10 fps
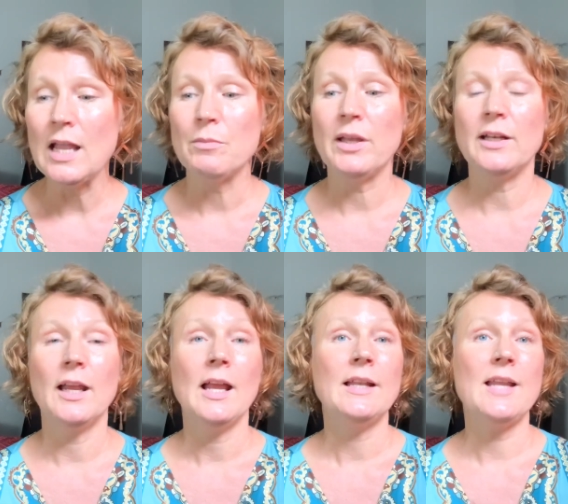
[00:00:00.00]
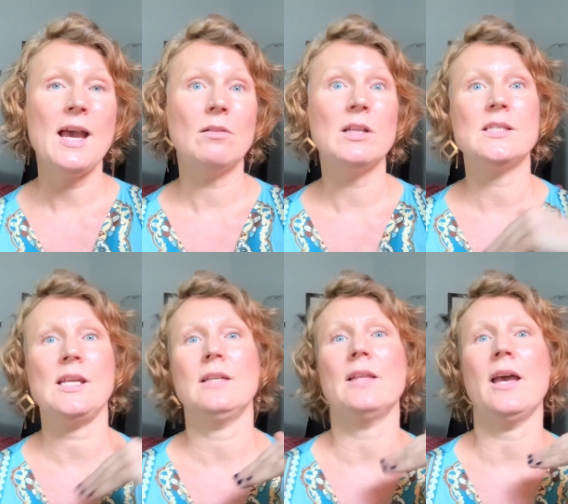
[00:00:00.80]
But now let's
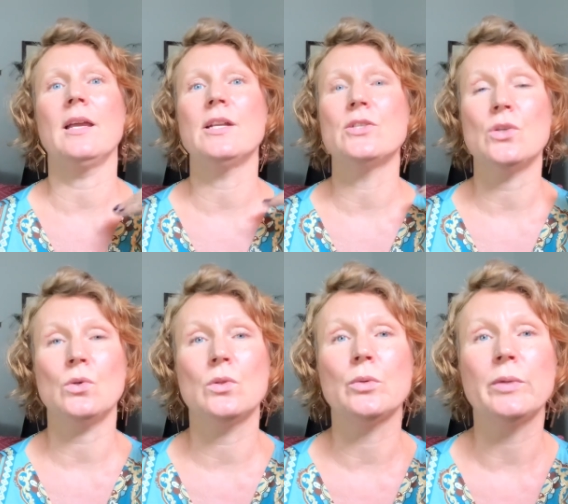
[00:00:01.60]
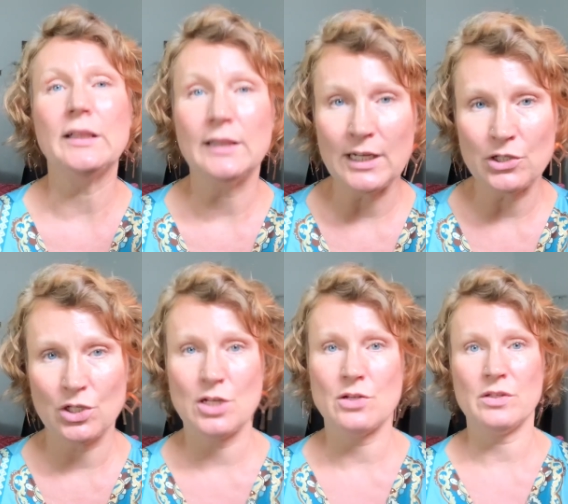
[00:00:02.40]
take that into the
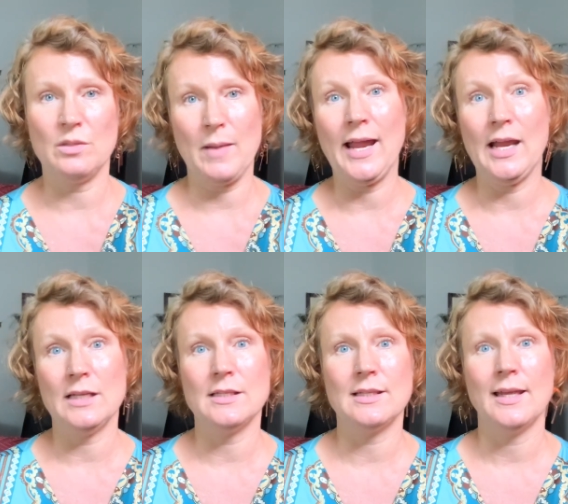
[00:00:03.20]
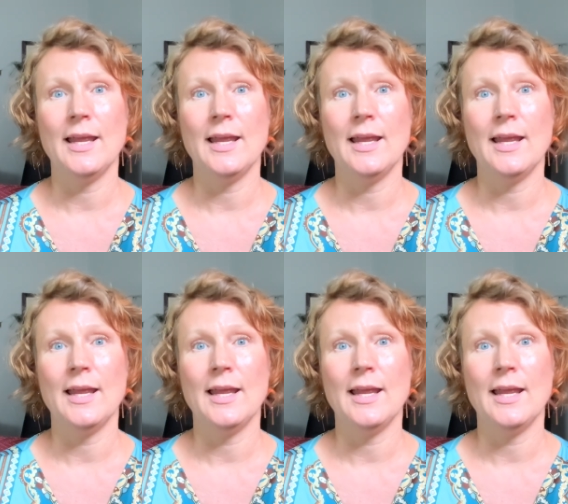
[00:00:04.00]
relational space.